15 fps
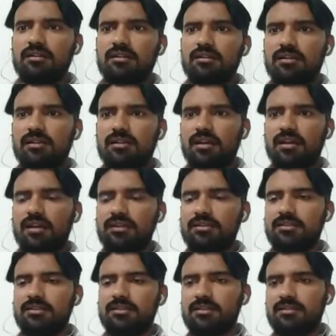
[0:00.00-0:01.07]
I
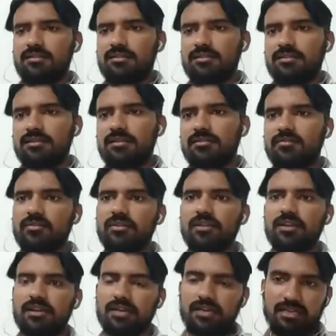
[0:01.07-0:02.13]
think
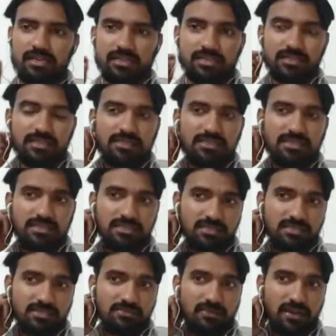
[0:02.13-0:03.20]
this is
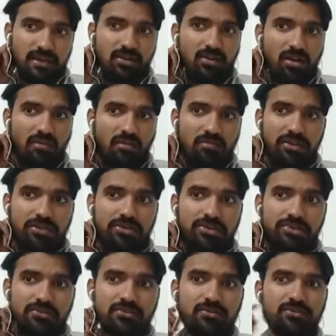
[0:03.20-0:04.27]
very common
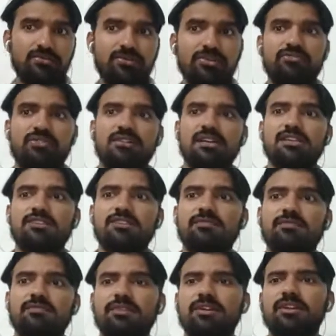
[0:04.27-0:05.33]
issue which was
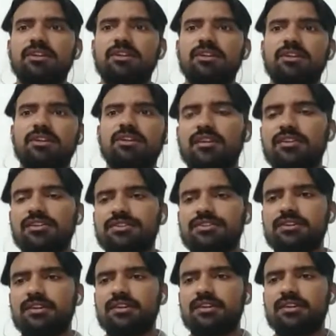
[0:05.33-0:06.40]
experienced
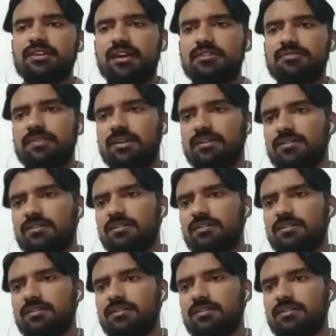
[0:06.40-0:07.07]
yesterday night when